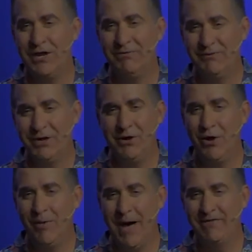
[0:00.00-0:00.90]
You, you
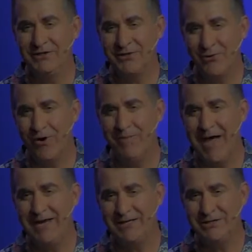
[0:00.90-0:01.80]
know about this story back in